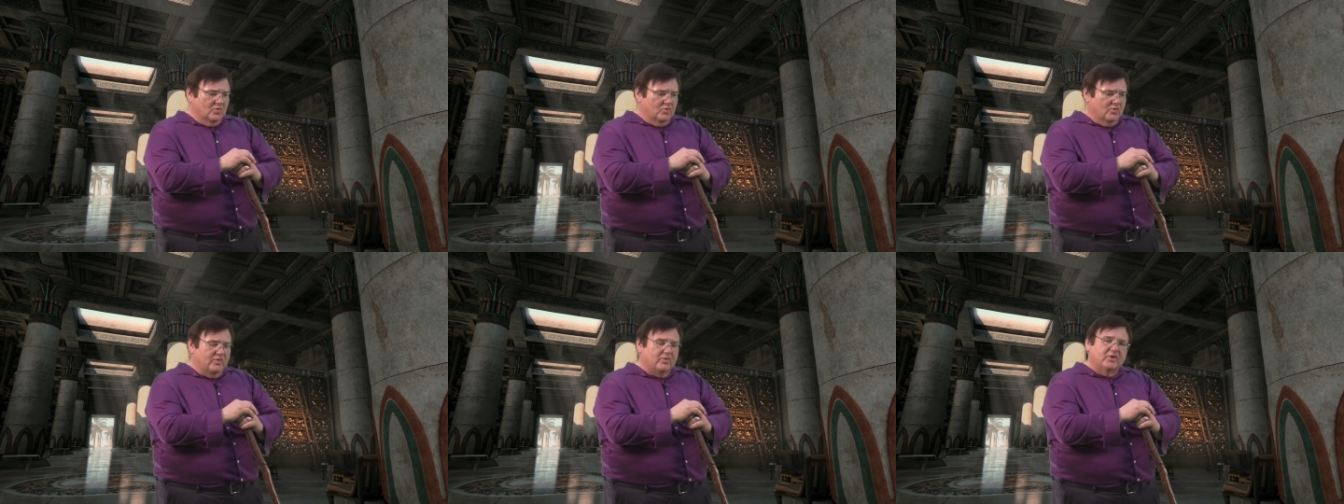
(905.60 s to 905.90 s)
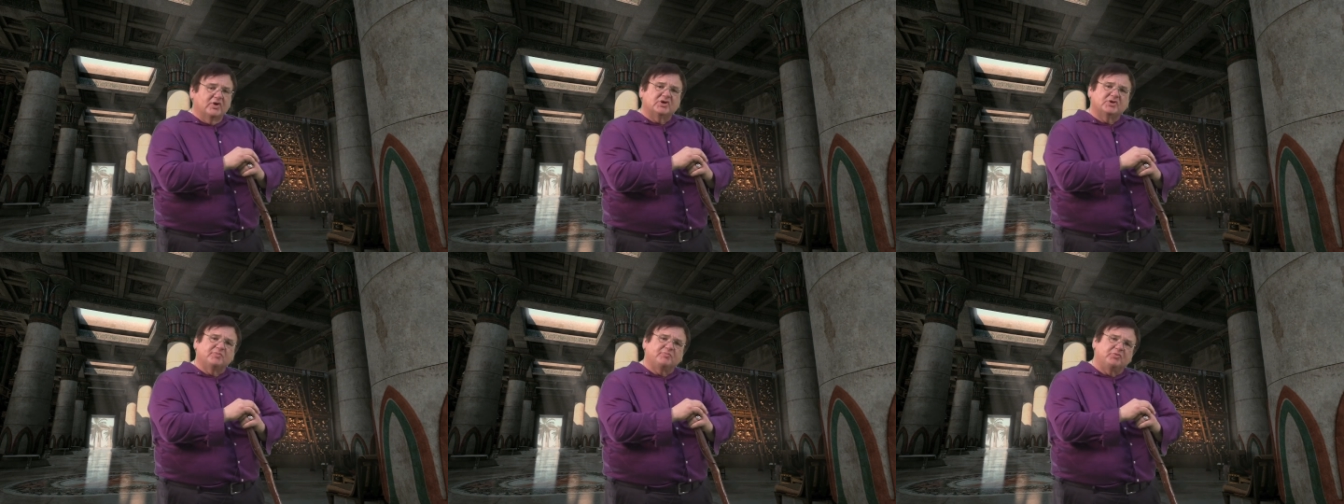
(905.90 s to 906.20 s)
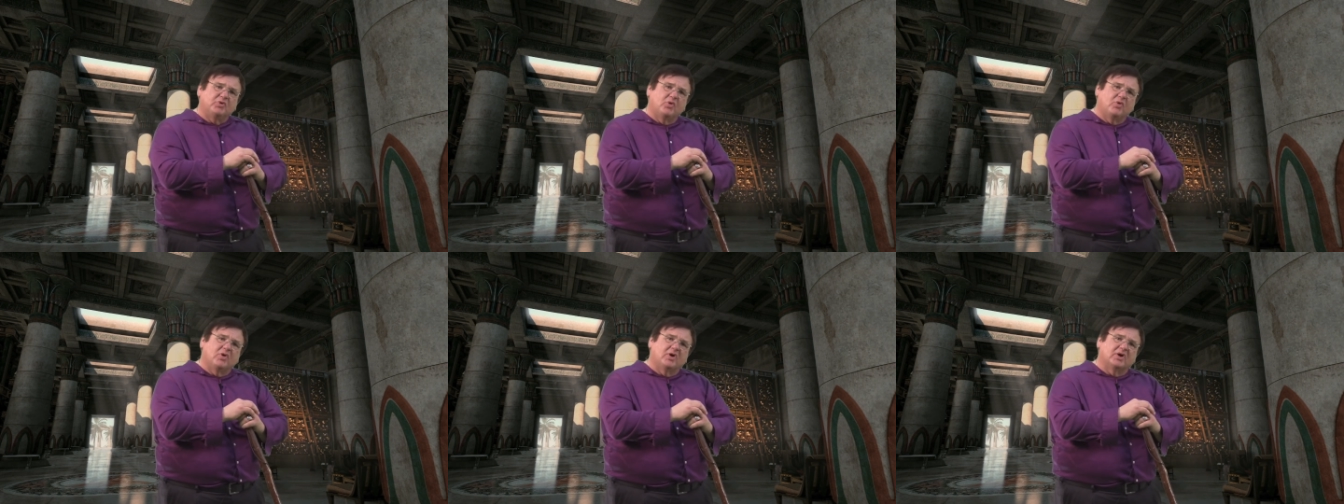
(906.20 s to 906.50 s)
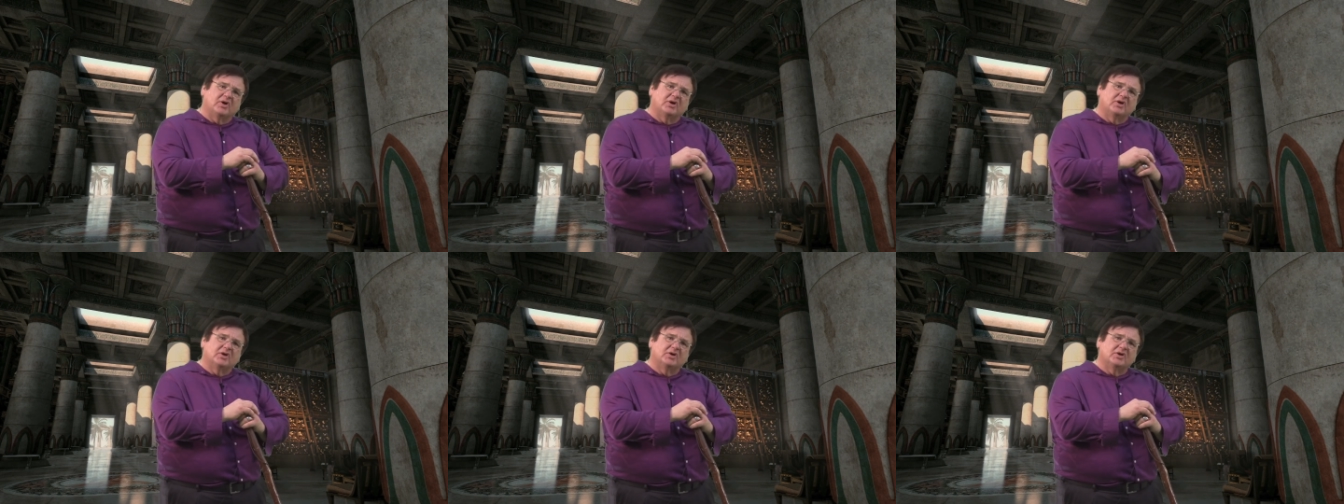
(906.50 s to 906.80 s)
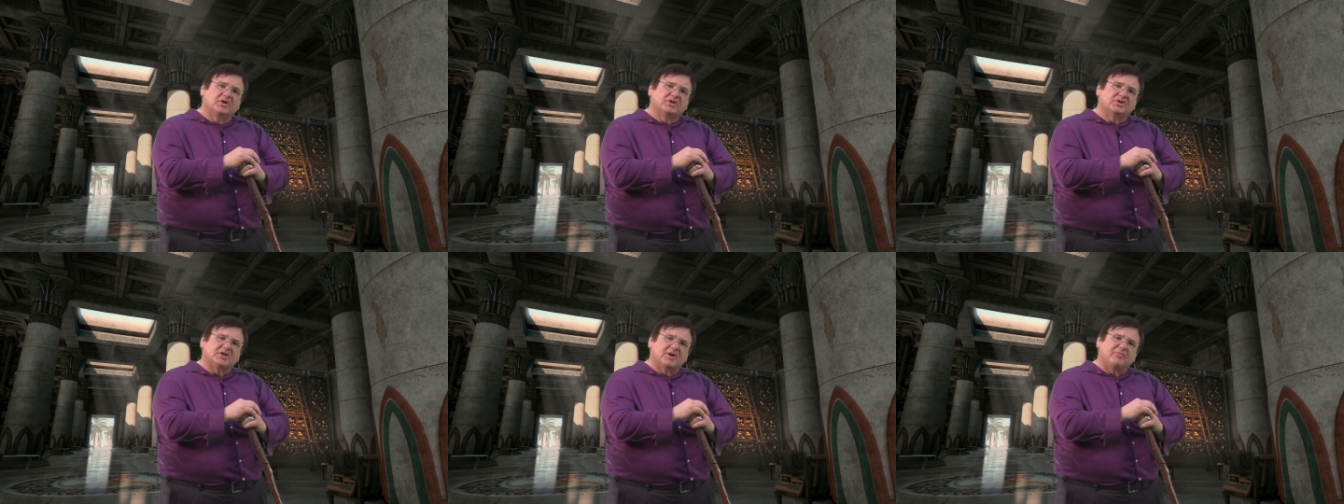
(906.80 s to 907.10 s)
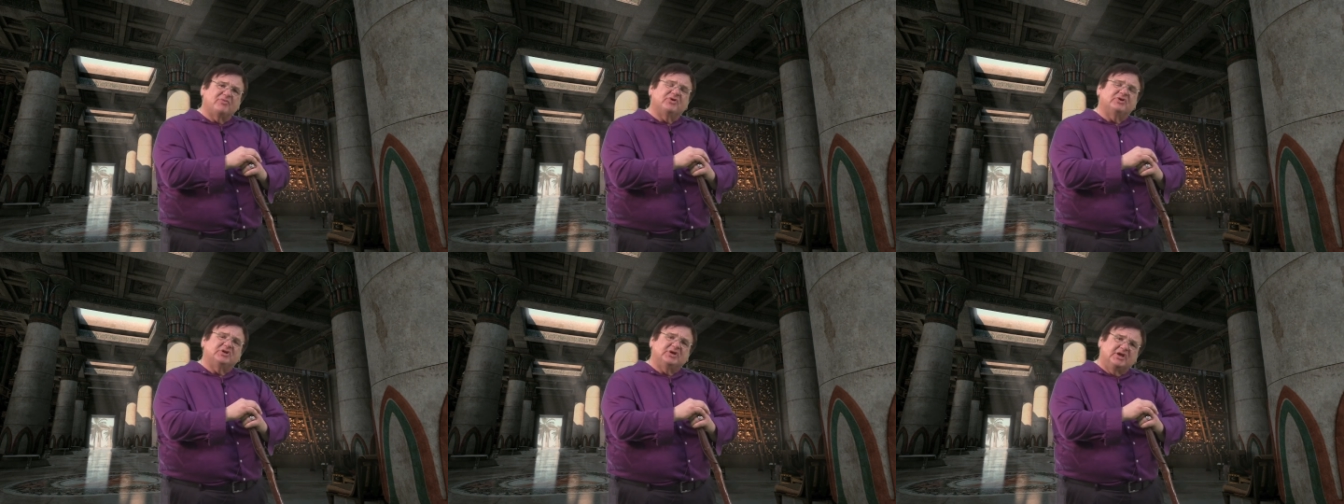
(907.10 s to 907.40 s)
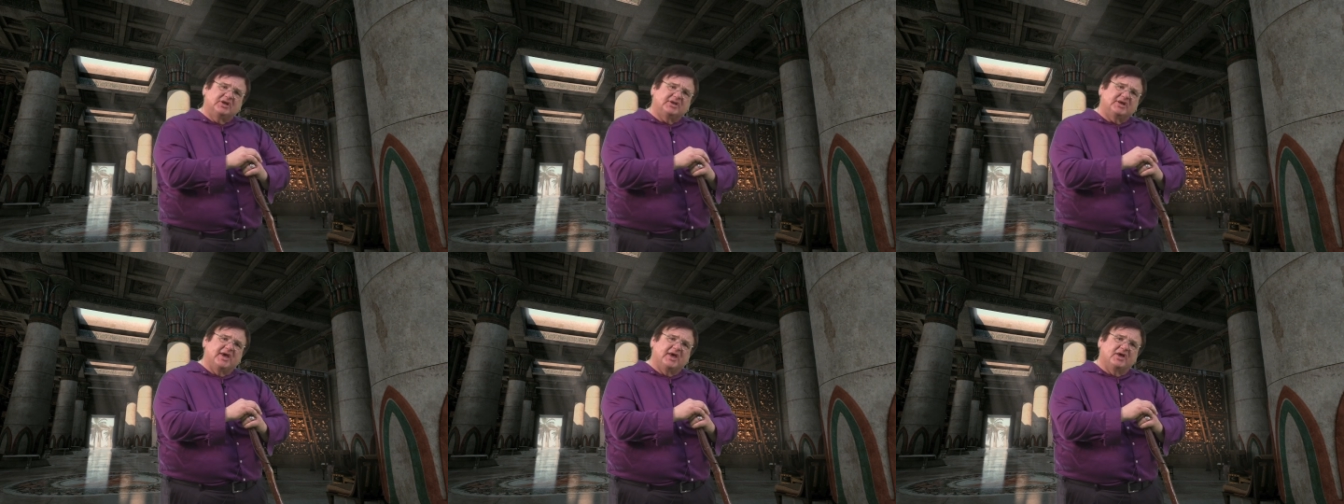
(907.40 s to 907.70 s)
we will explore some of the
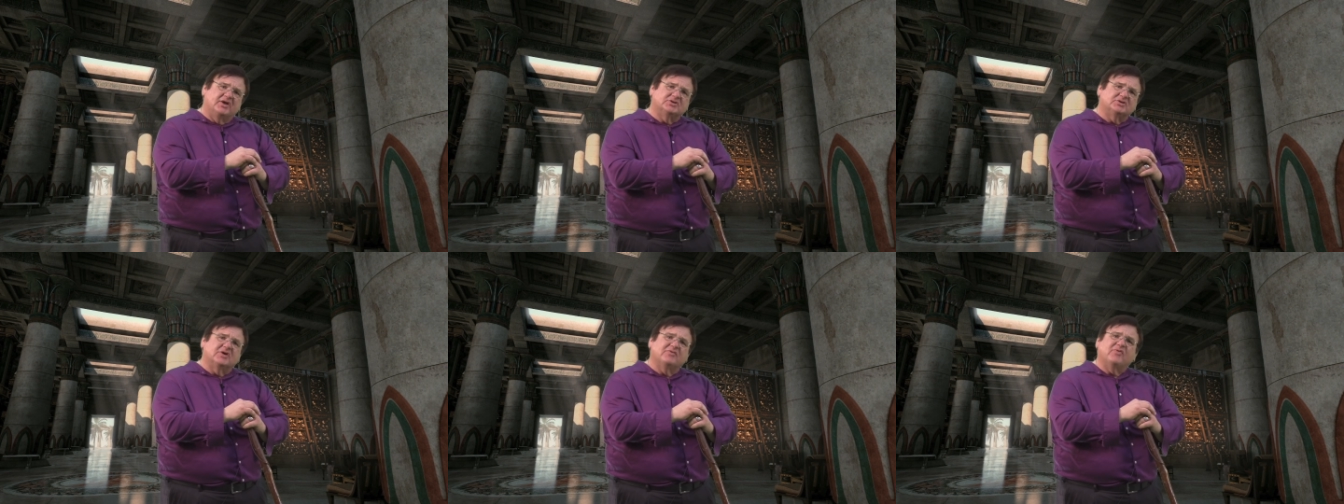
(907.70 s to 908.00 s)
details